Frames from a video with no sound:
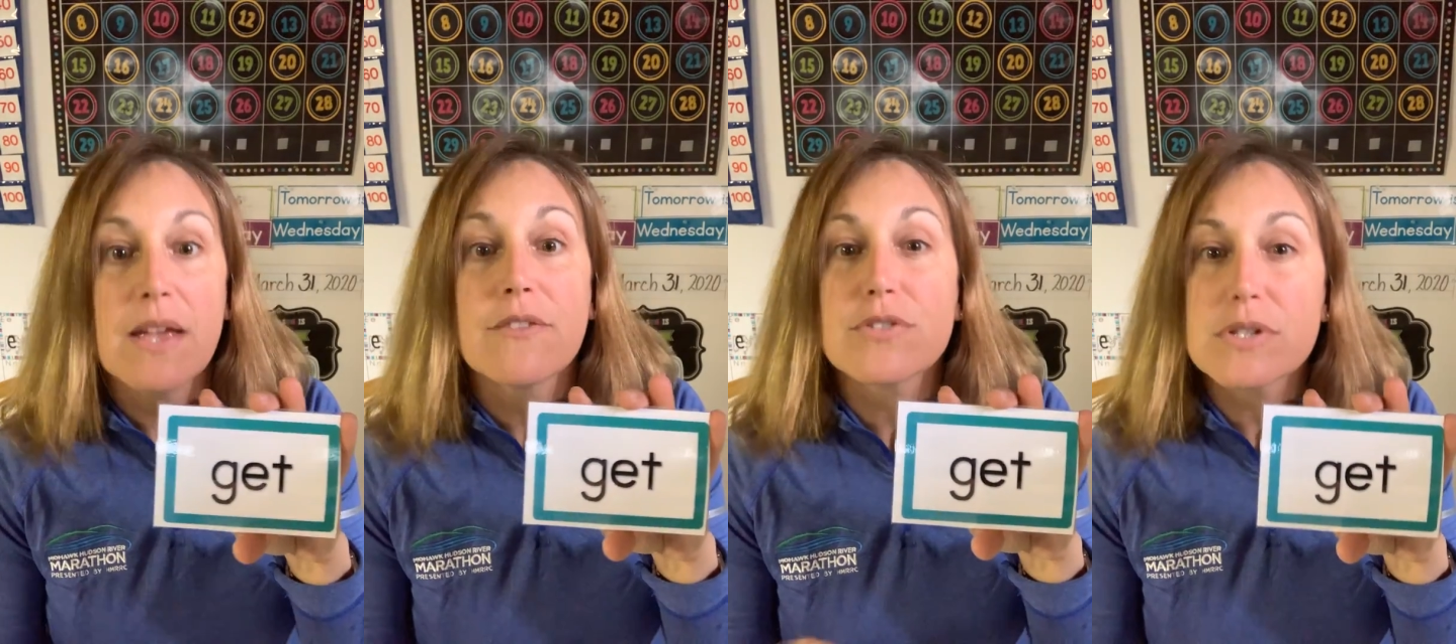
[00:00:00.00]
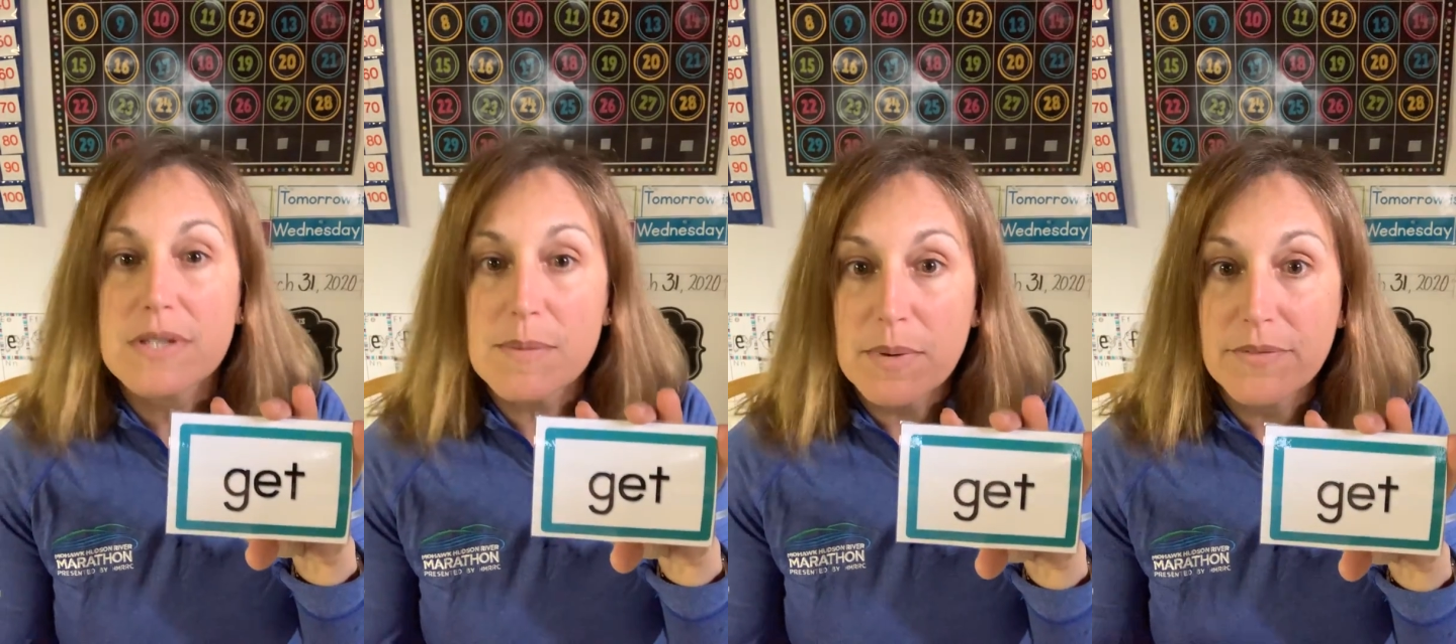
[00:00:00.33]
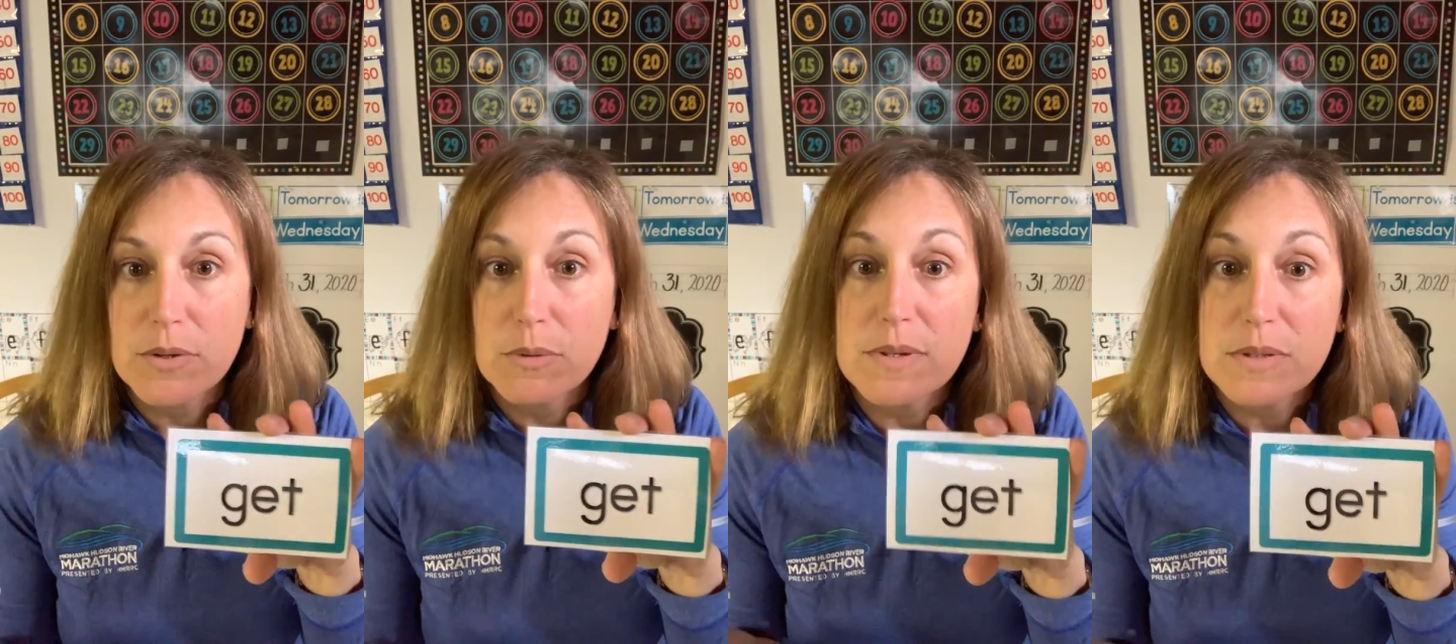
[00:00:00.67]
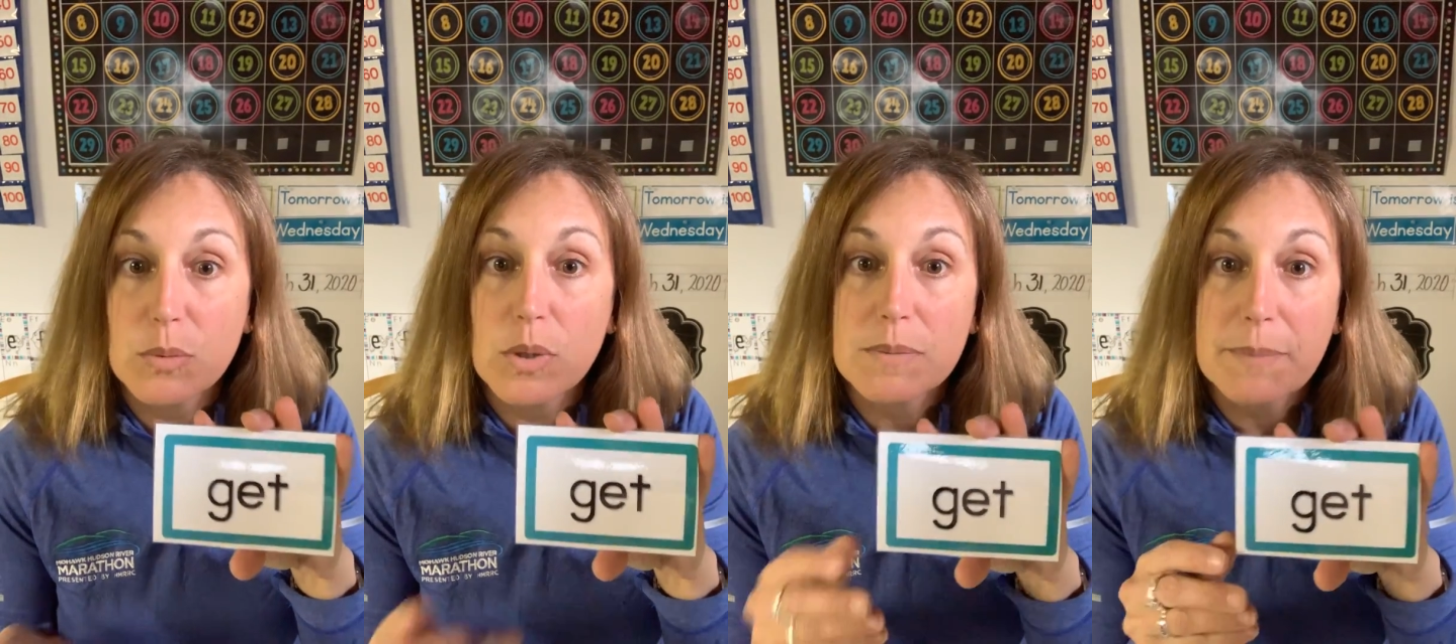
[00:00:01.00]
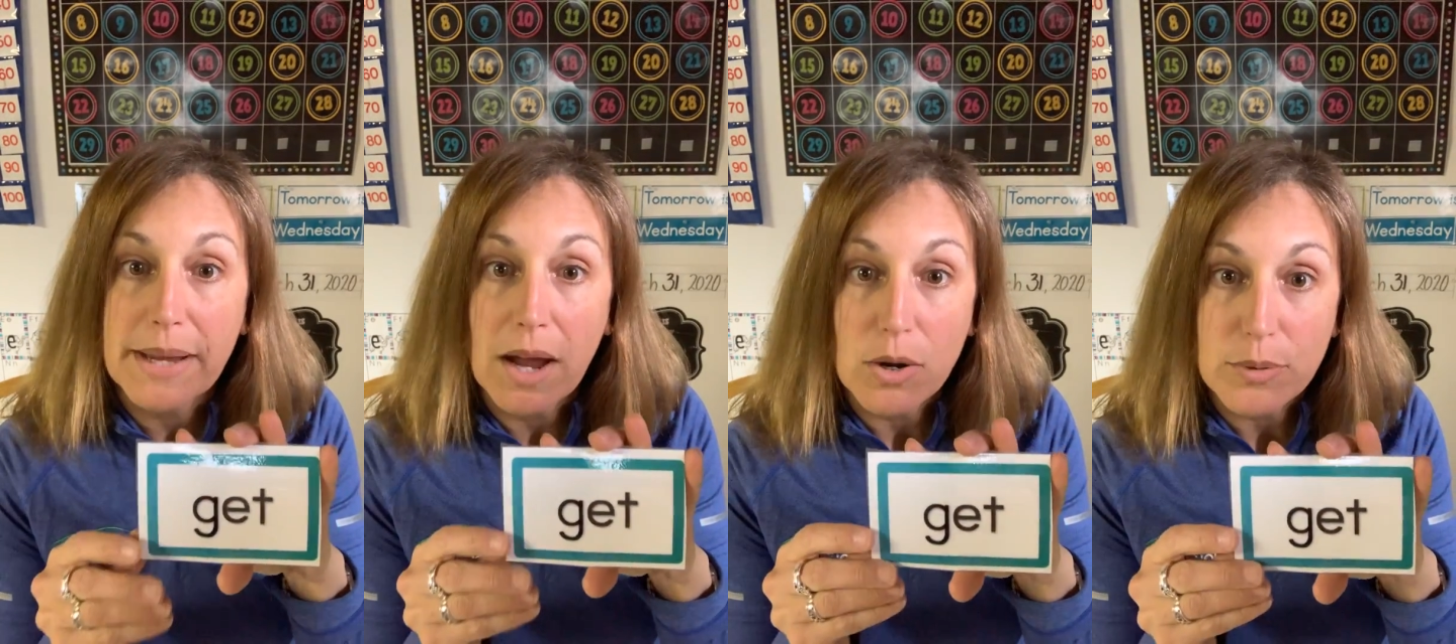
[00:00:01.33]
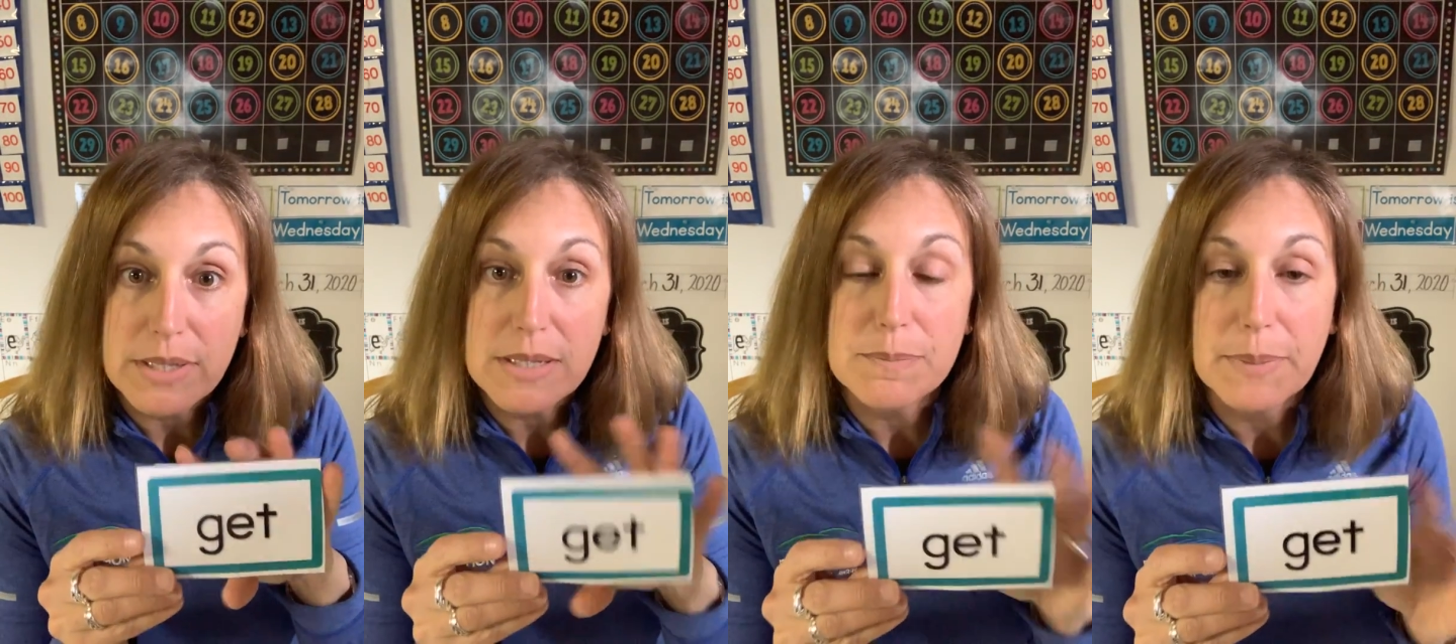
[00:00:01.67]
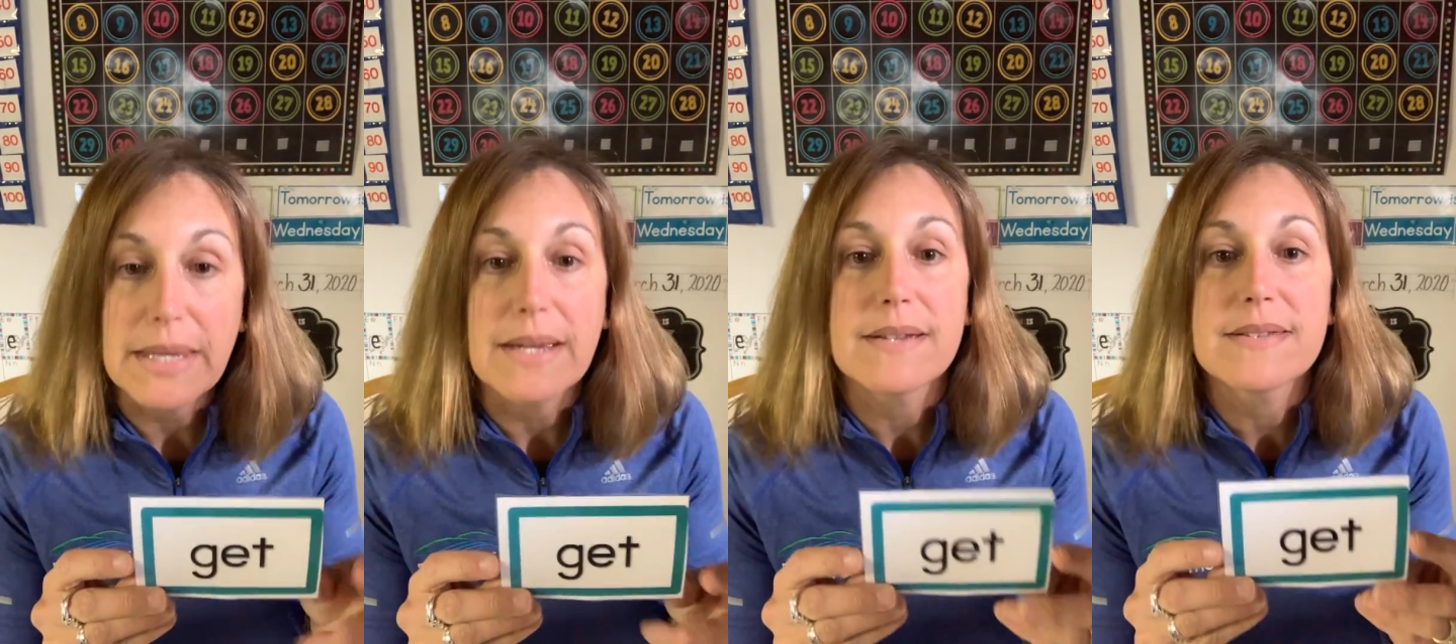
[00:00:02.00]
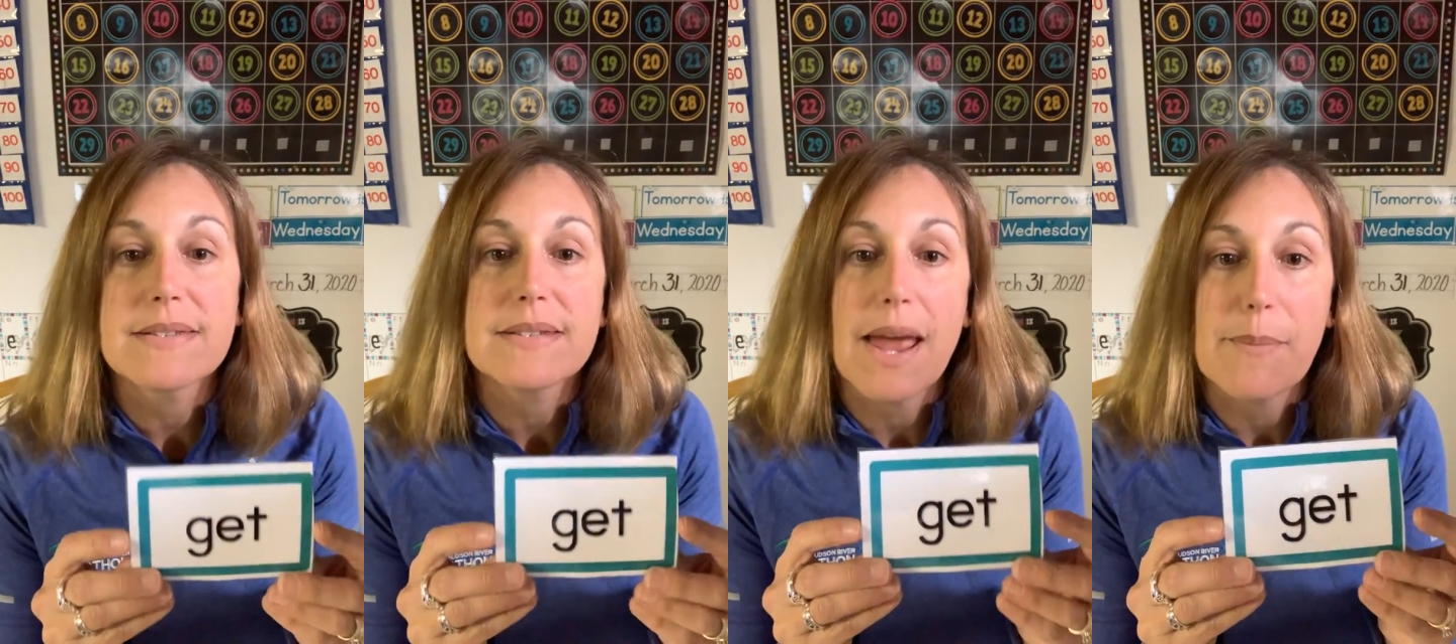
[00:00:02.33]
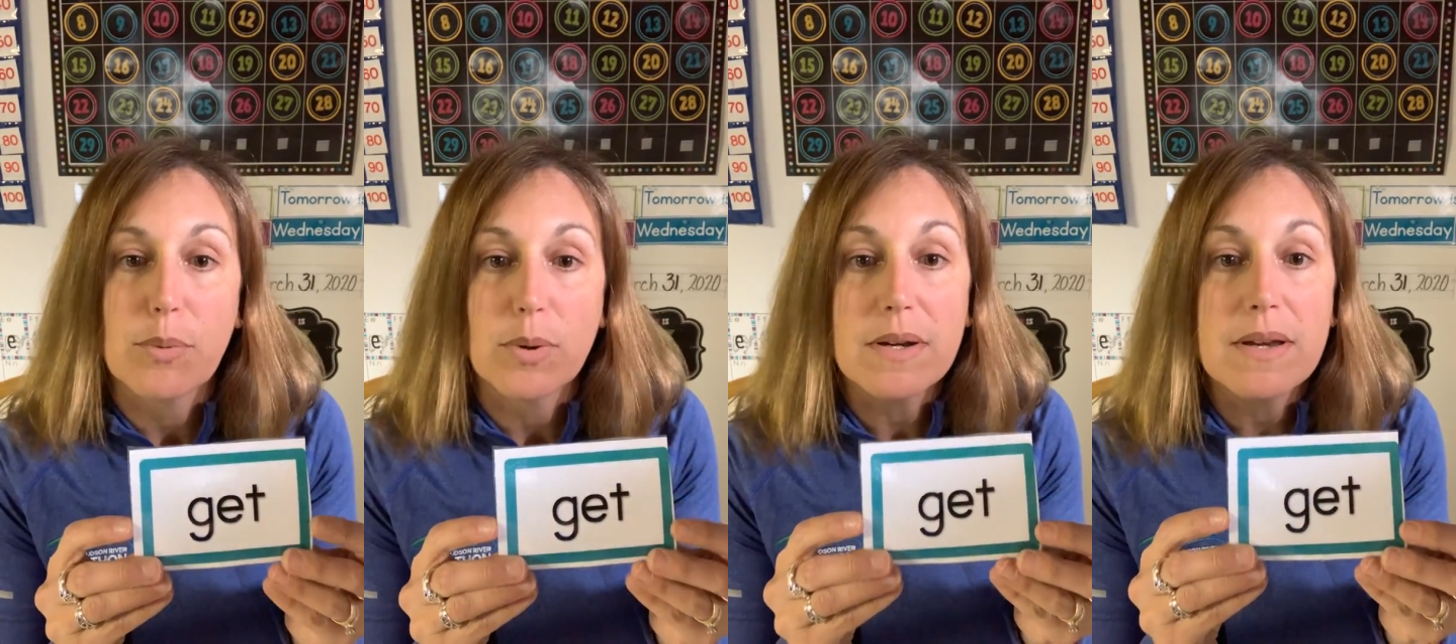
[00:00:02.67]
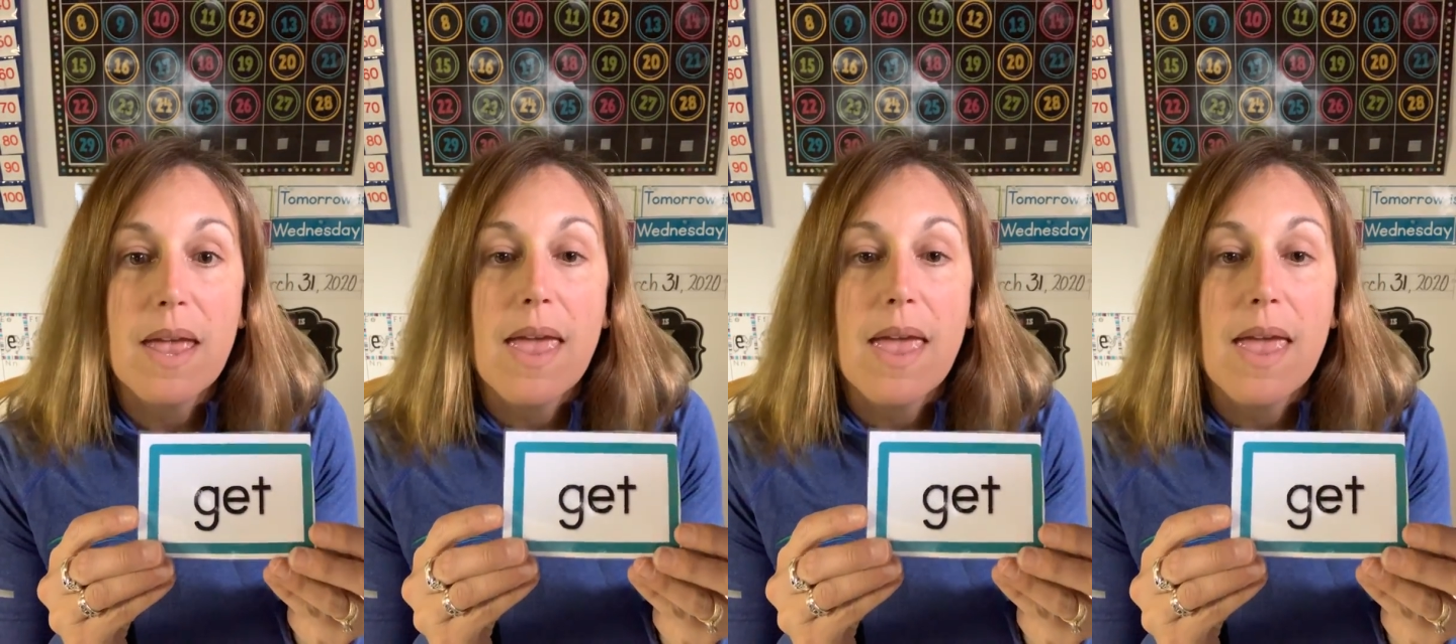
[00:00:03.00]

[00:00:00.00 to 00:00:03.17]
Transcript: For some of you, this word might already be a snap word.